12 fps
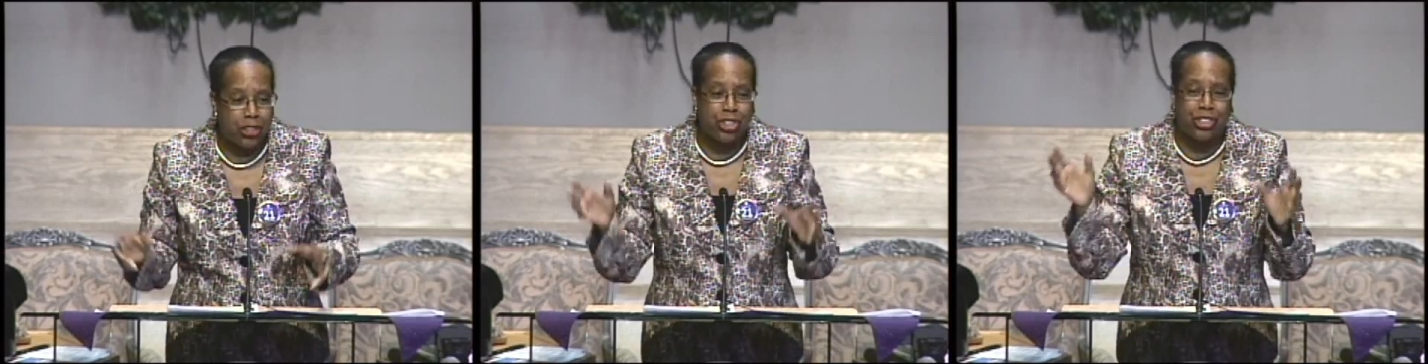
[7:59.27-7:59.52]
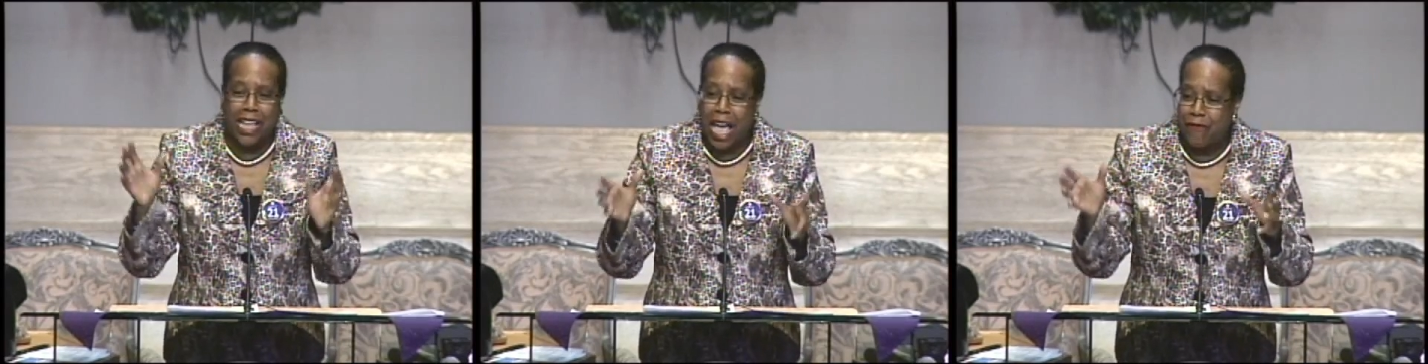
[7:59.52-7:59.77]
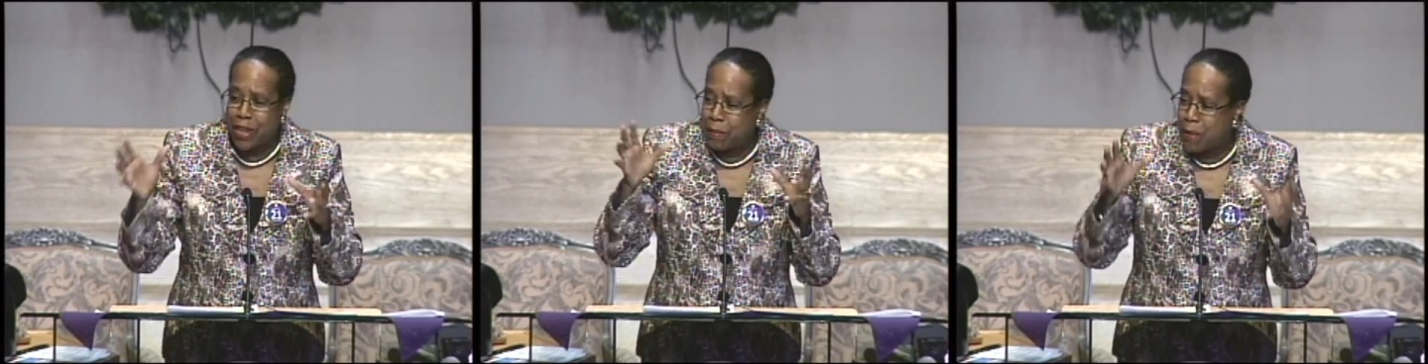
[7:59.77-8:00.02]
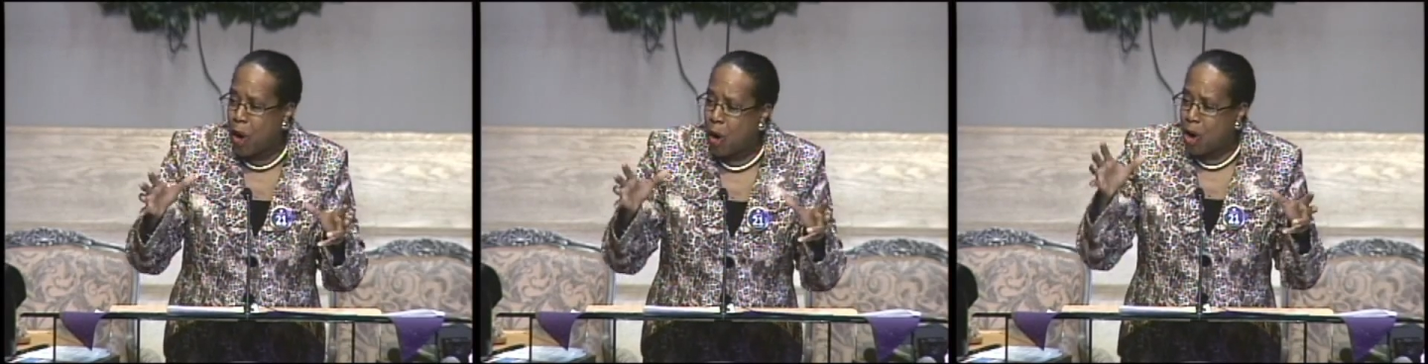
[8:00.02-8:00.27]
7
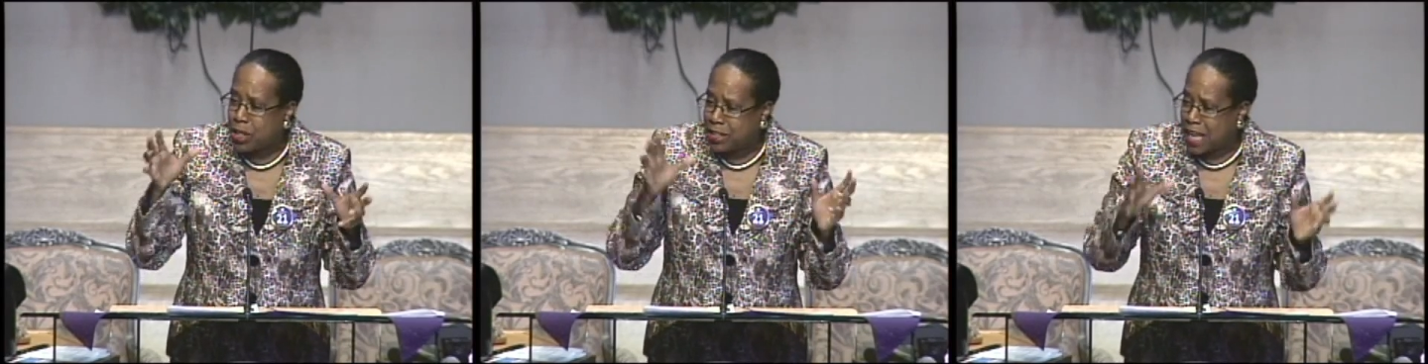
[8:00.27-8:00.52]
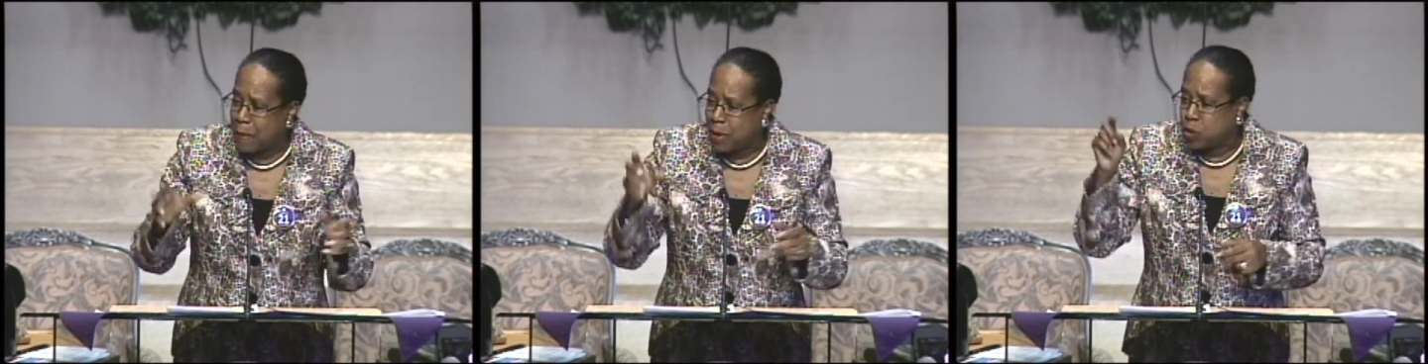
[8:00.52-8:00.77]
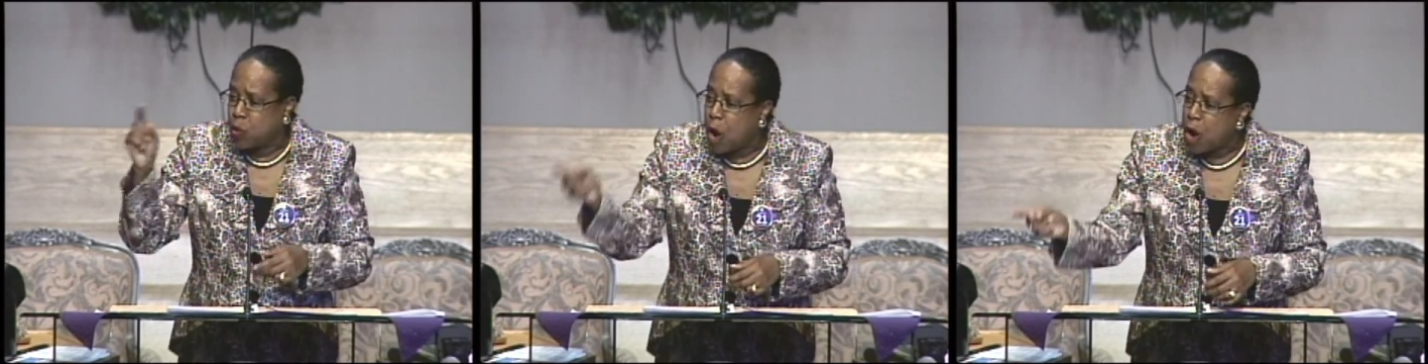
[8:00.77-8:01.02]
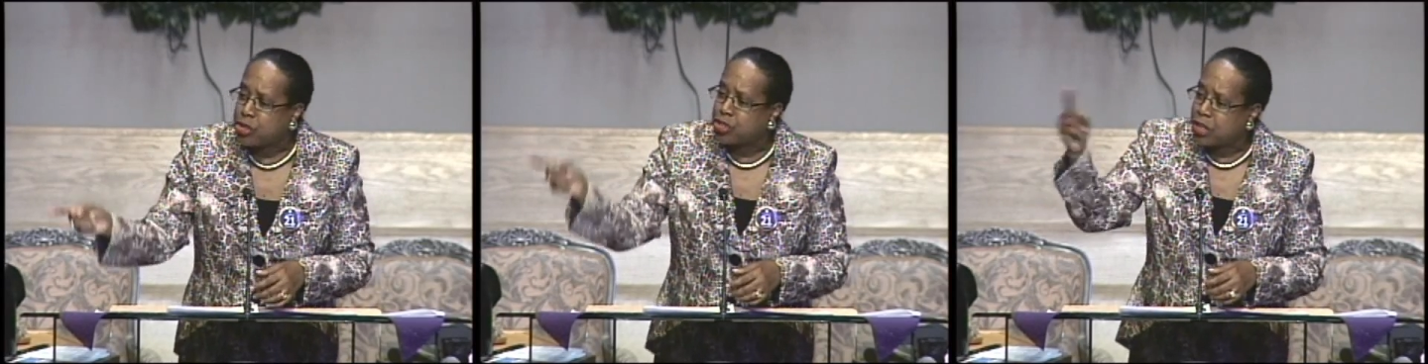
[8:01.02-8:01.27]
more demons,
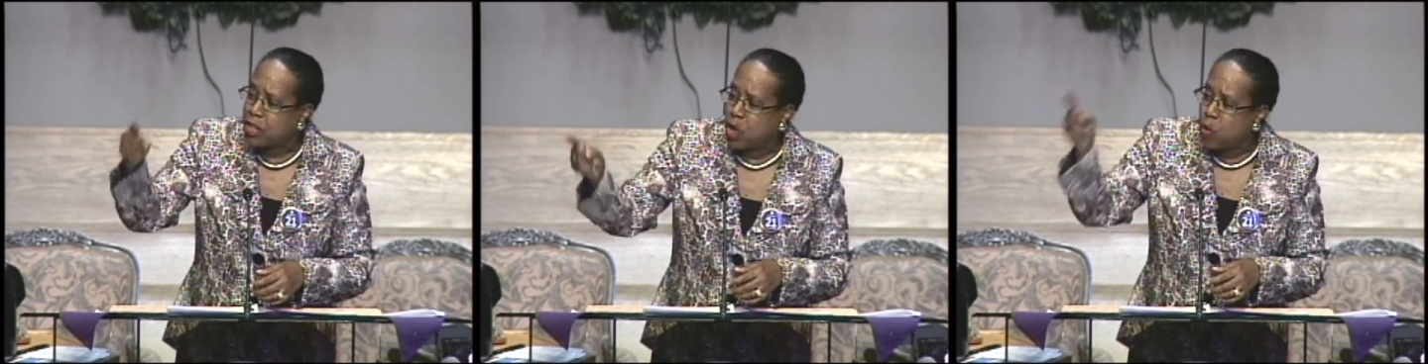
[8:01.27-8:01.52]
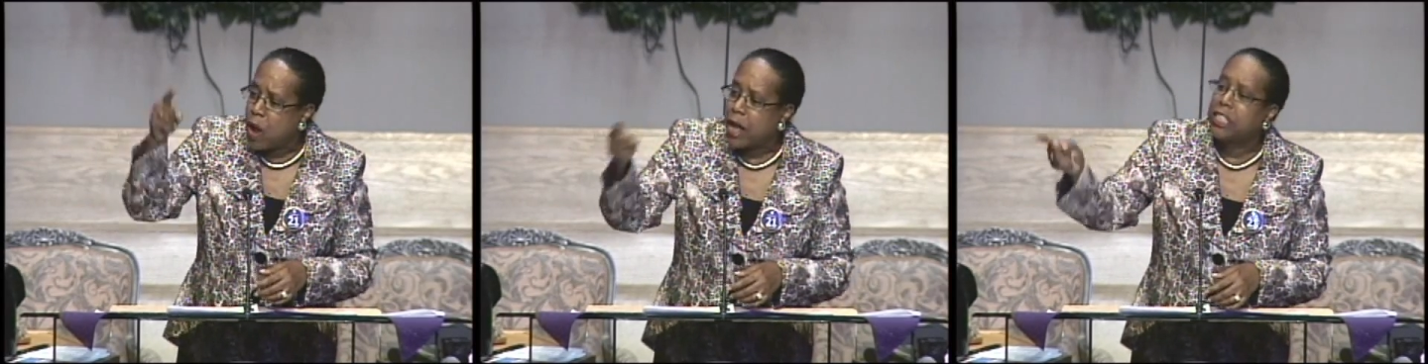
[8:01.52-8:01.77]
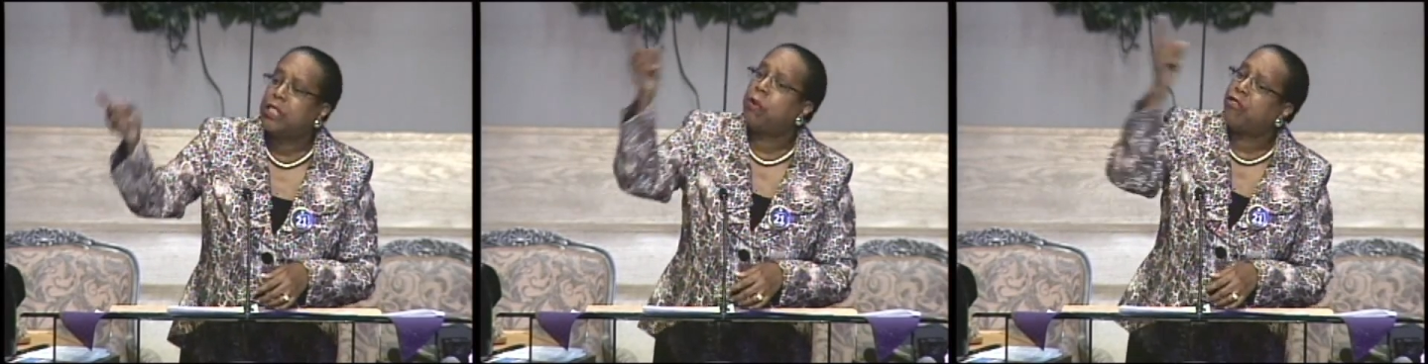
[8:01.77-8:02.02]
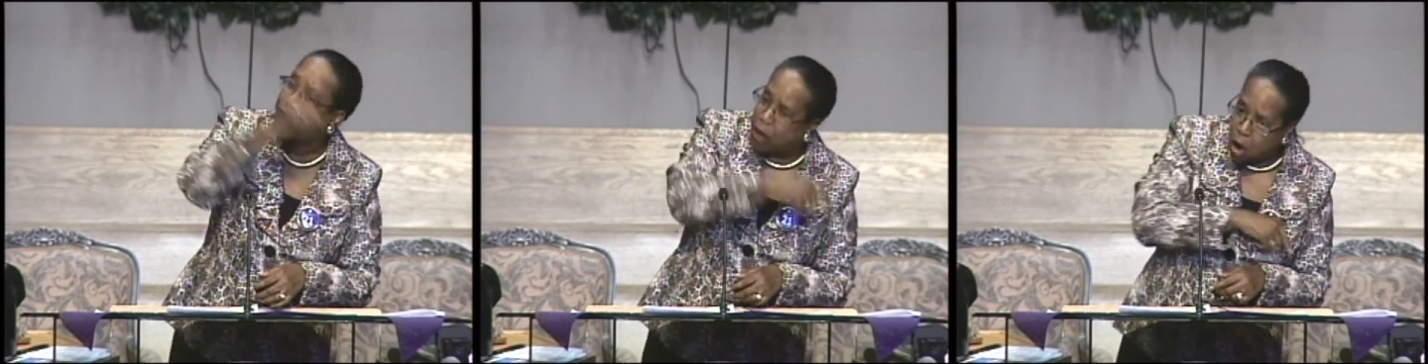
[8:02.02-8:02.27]
worse than the ones
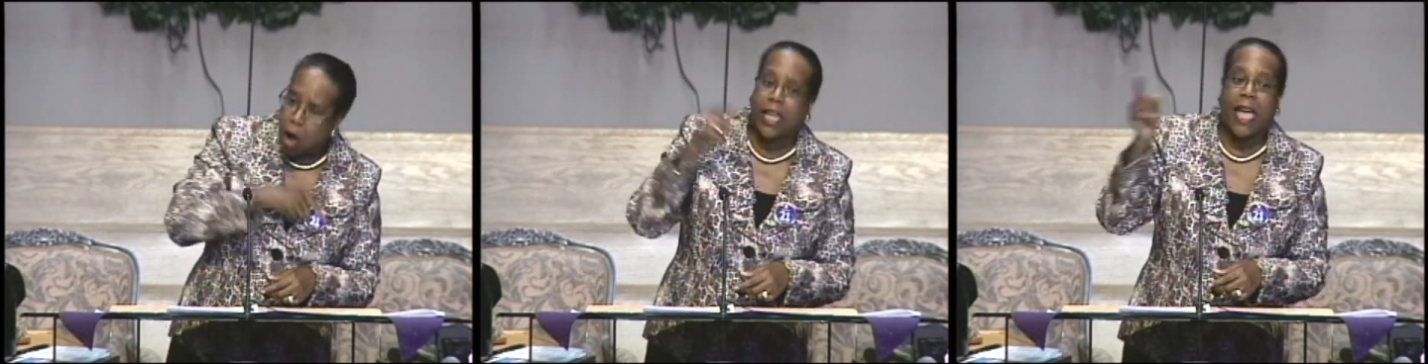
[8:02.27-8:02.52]
before,